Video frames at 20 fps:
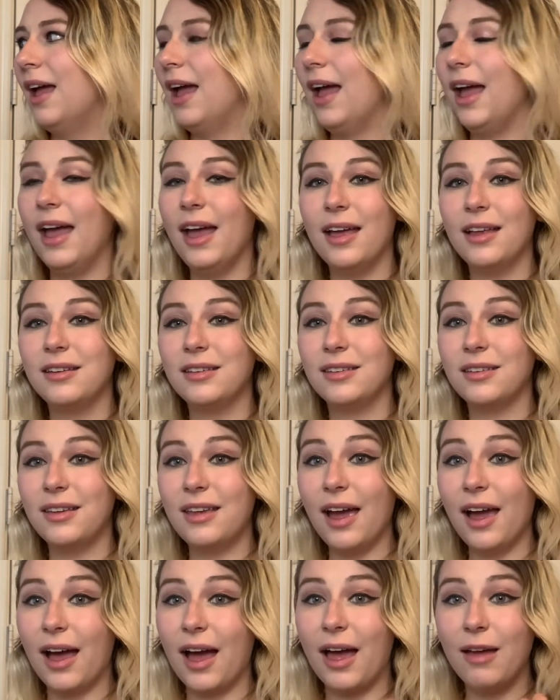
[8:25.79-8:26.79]
And
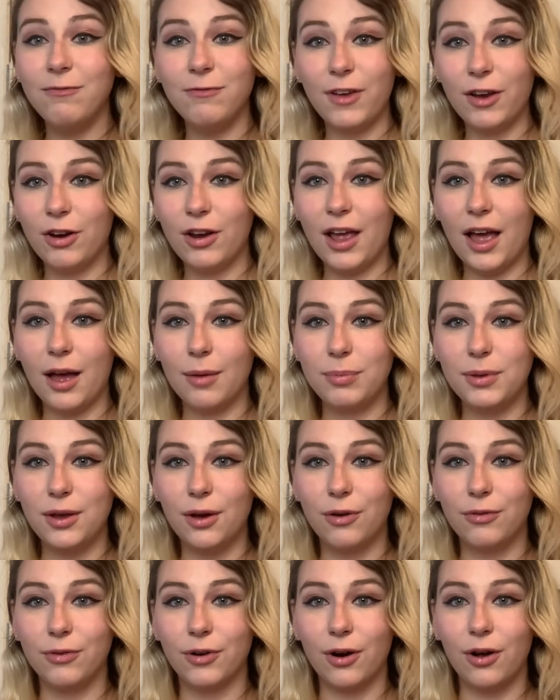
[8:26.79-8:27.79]
yeah, I'm very happy
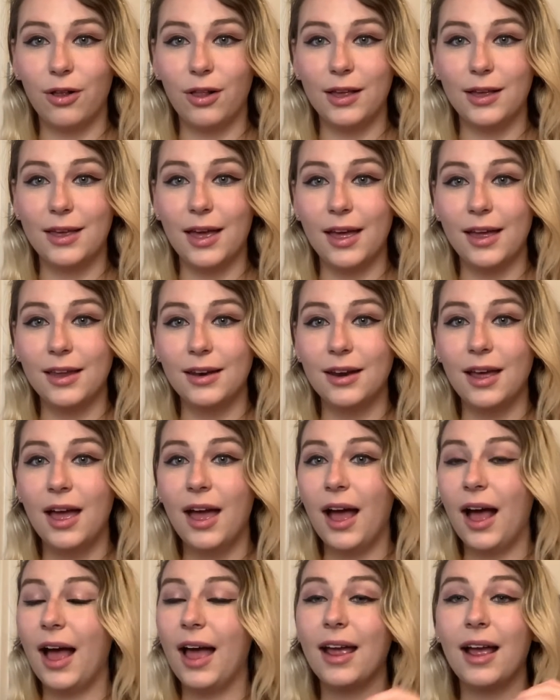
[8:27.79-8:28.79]
overall. Again,
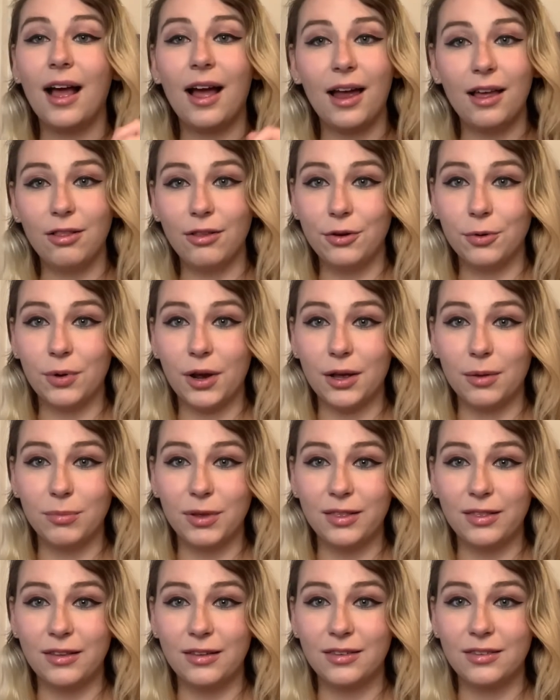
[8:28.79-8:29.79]
I highly
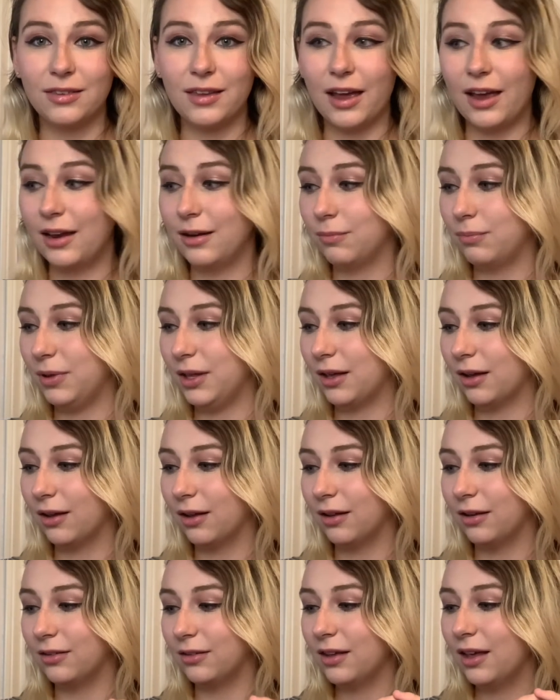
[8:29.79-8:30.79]
recommend this site
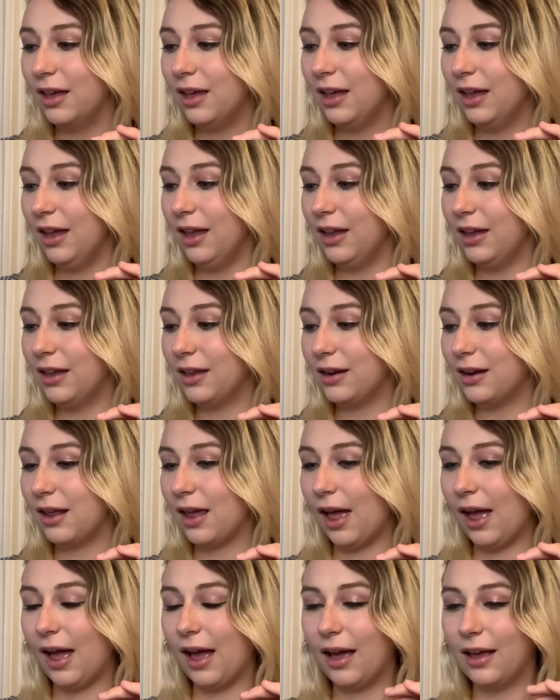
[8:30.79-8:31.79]
because it
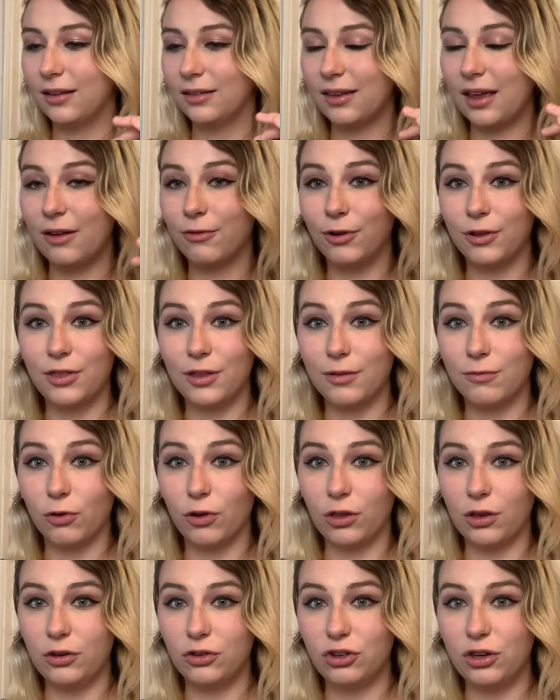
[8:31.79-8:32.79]
has everything
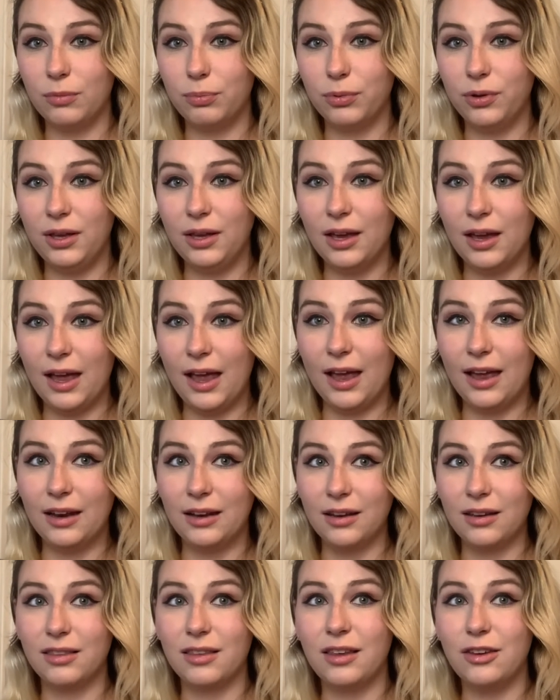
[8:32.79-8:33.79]
really cheaply, and
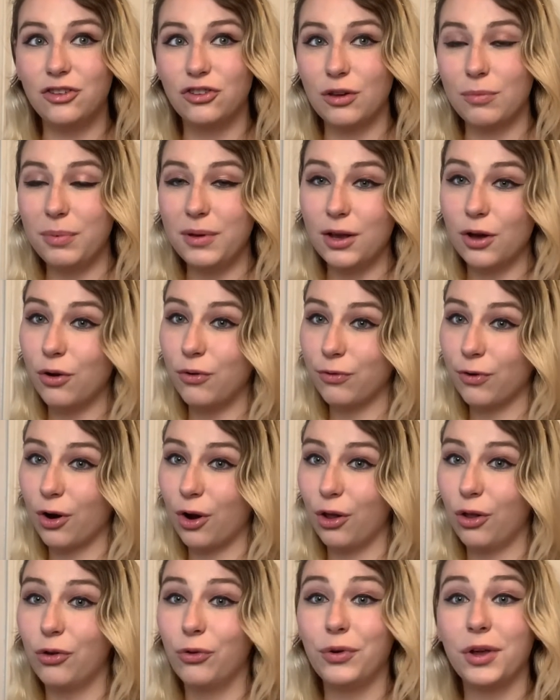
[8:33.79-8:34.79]
the shipping
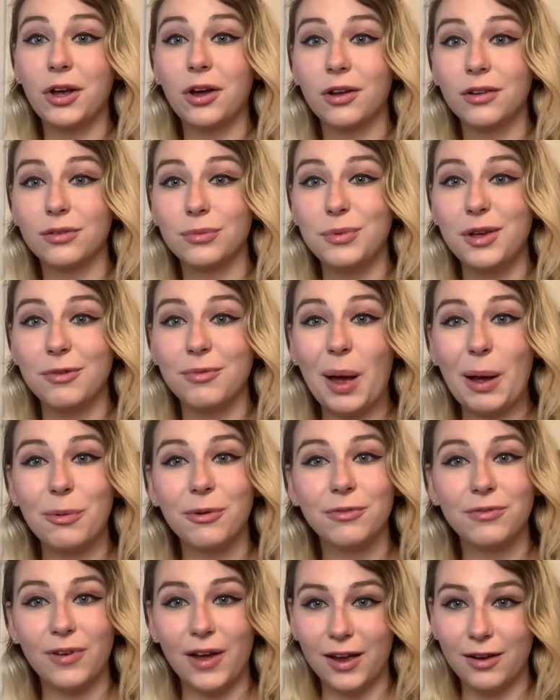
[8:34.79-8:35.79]
overall only cost me about
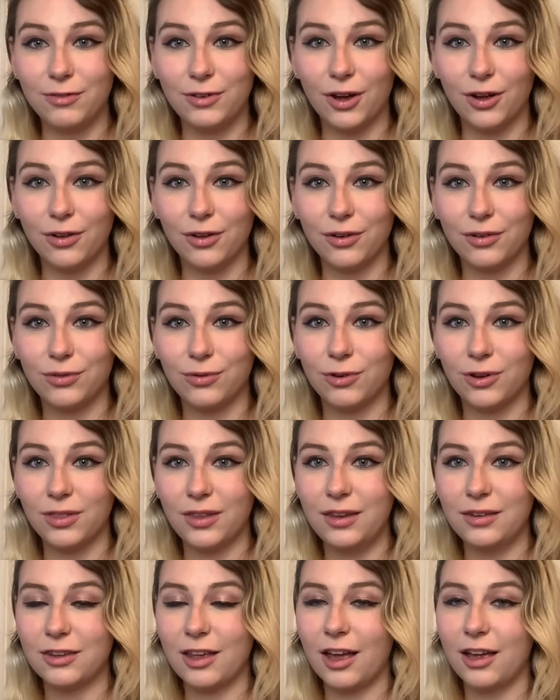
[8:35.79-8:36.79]
$5 for
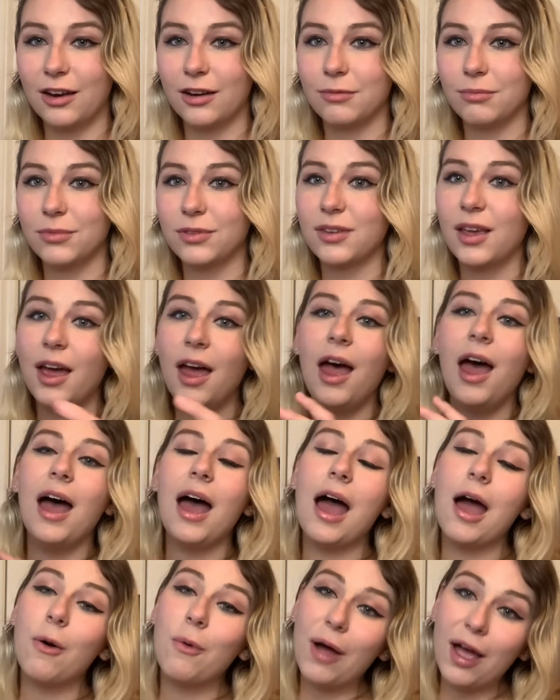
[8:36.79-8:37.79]
these items.
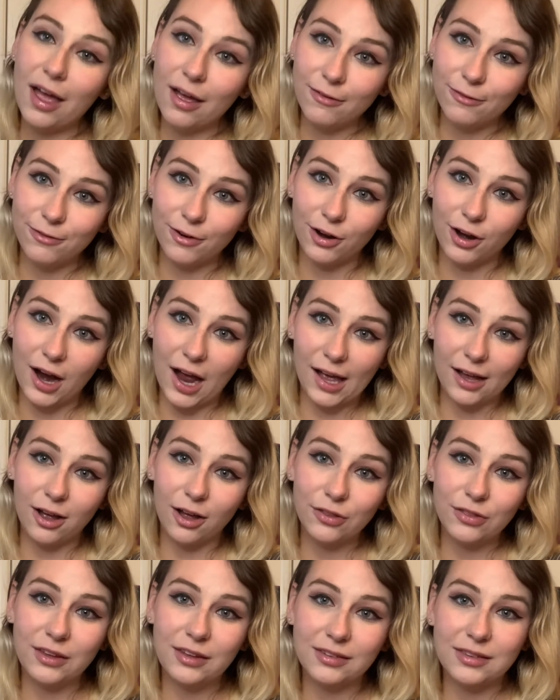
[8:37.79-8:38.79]
However, I
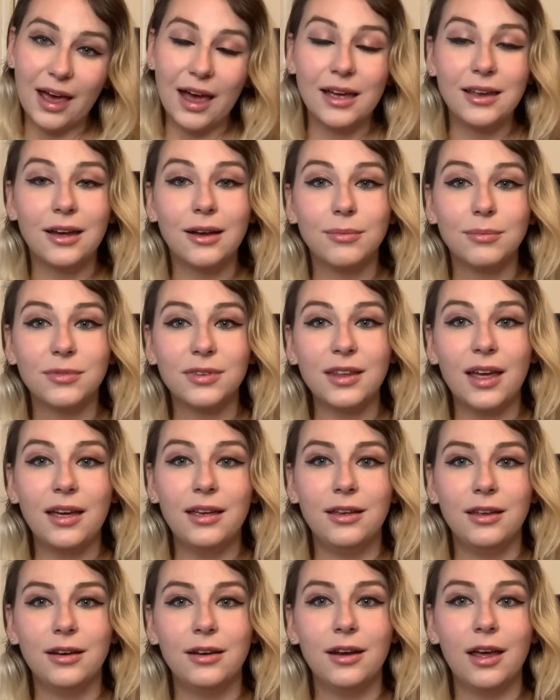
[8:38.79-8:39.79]
got these items
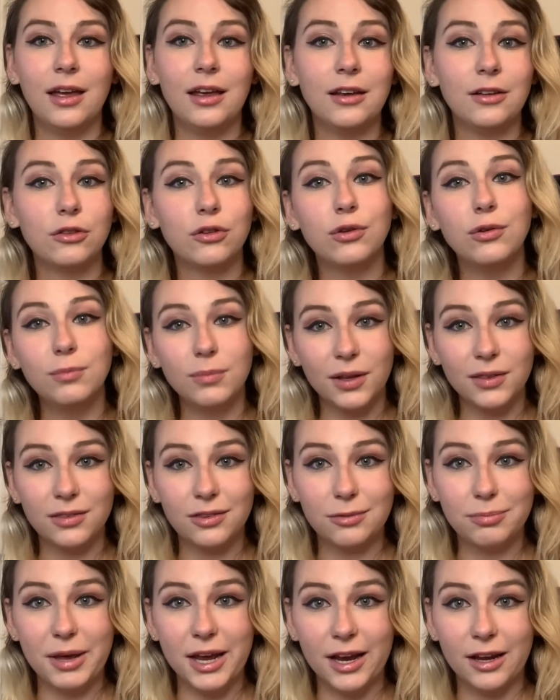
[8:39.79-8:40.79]
in a 2-month
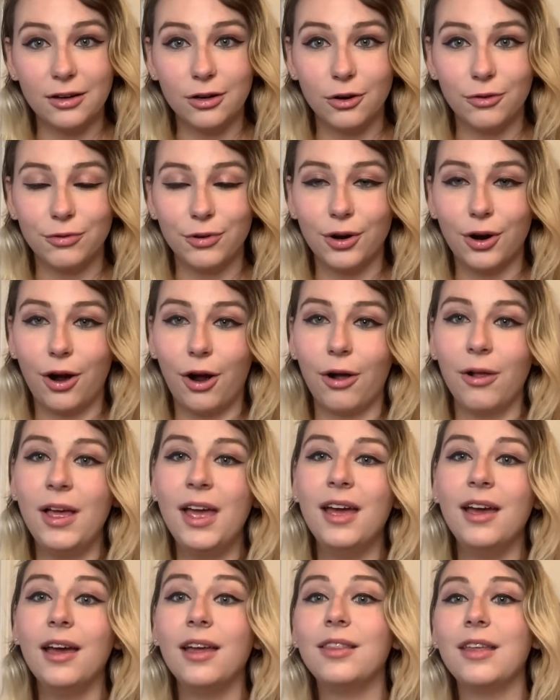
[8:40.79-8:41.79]
span overall,
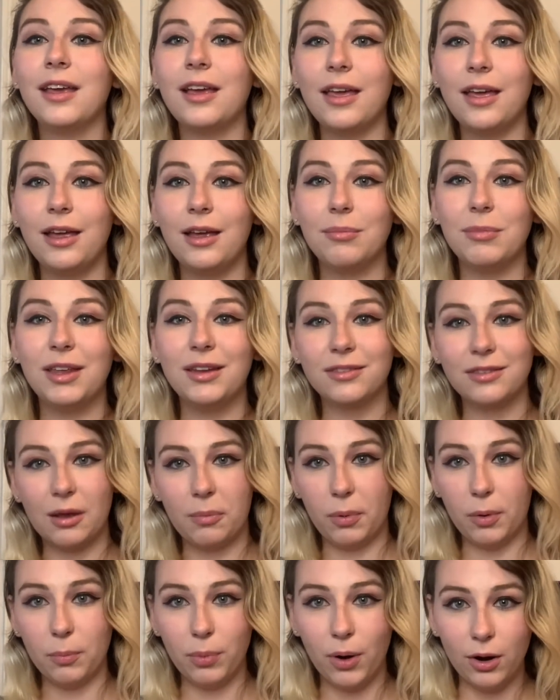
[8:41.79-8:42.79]
and they came in
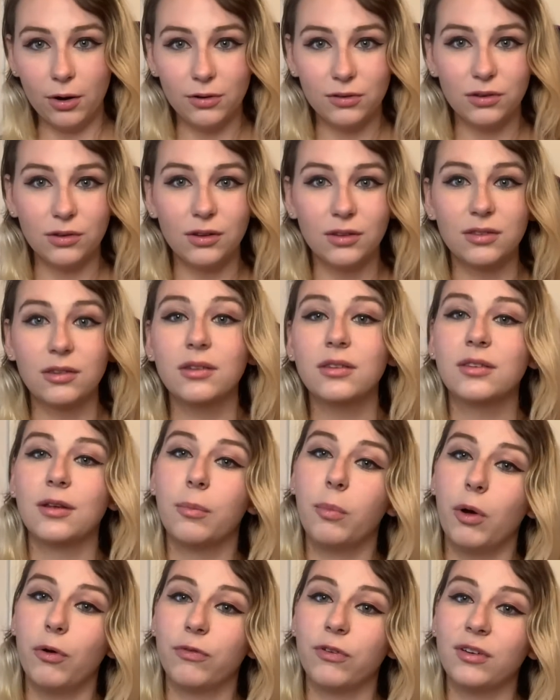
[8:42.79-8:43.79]
separate parcels, some
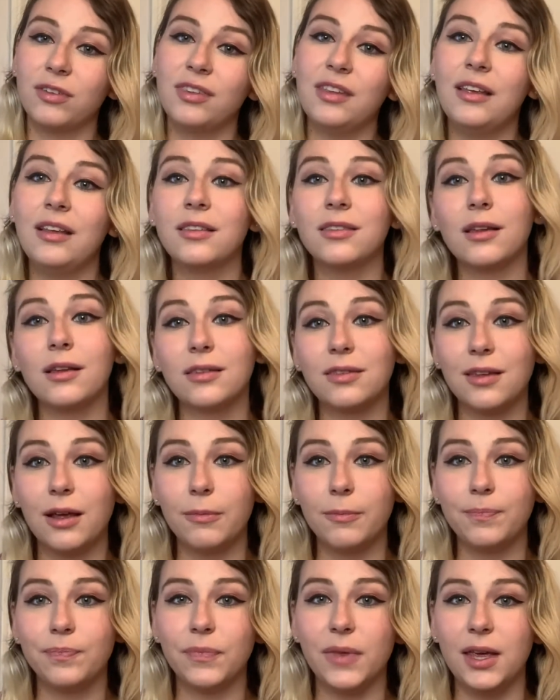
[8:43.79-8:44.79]
overseas,
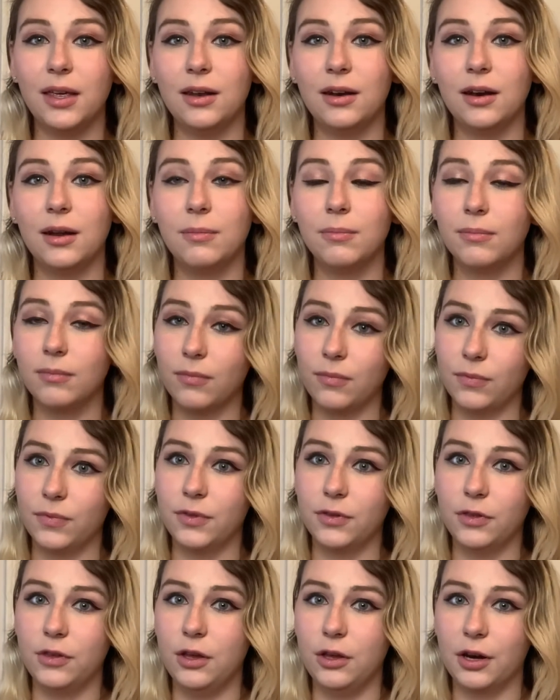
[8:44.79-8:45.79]
some in
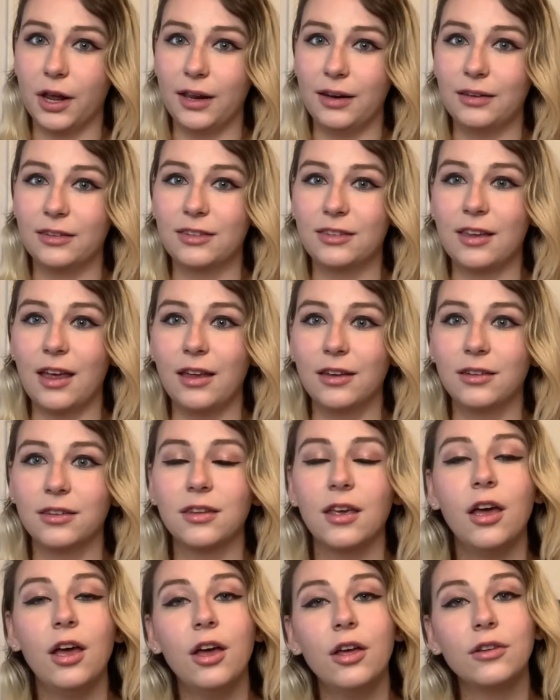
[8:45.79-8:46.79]
the United States.
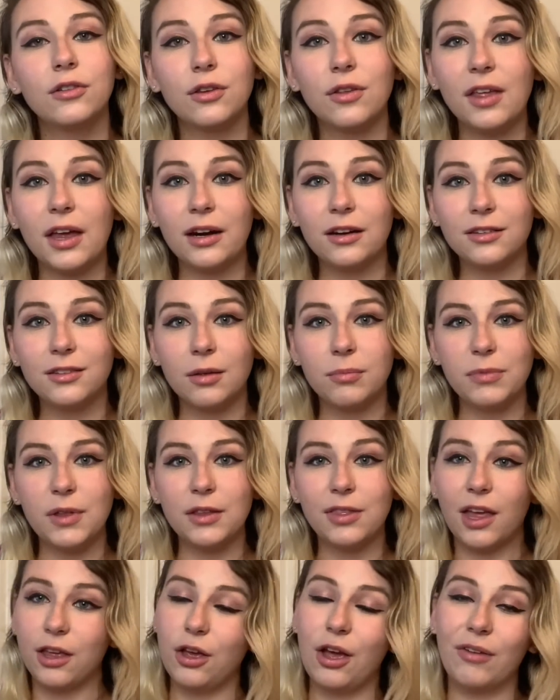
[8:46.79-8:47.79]
So that is something
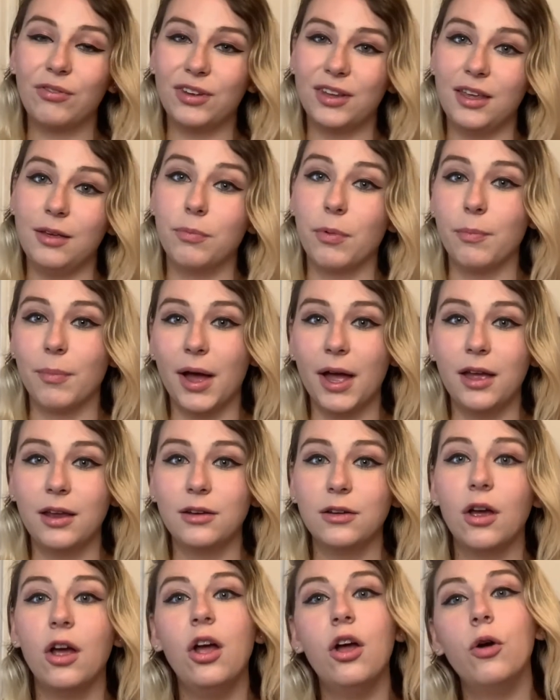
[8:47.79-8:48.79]
that you have to keep in mind
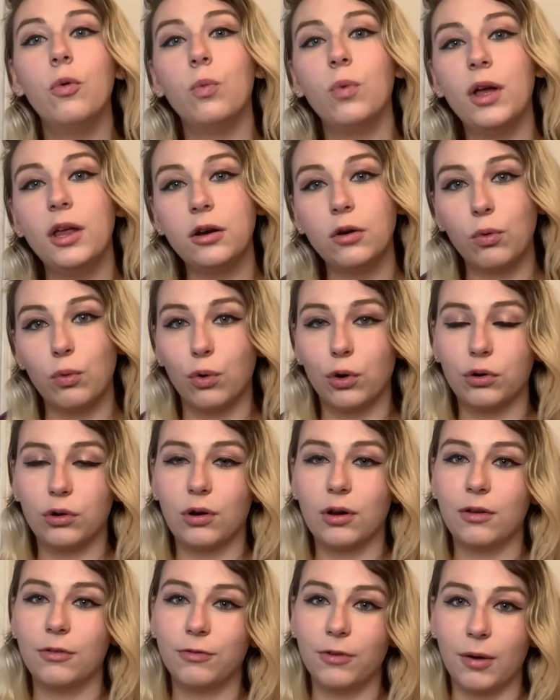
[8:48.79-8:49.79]
when
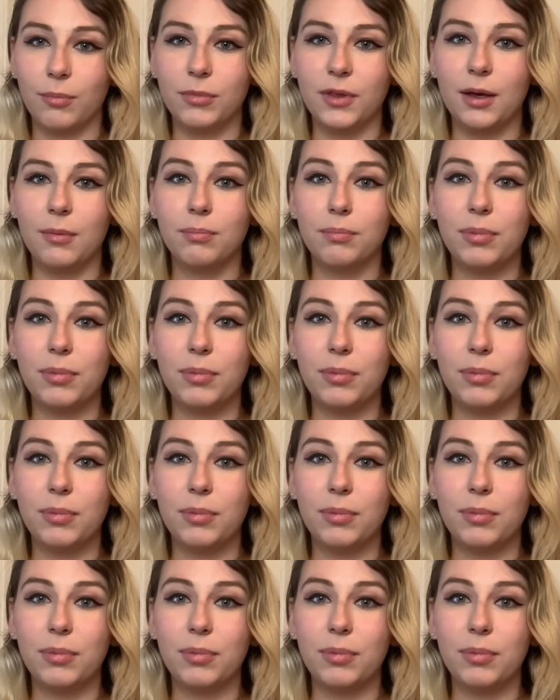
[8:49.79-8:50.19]
ordering from them.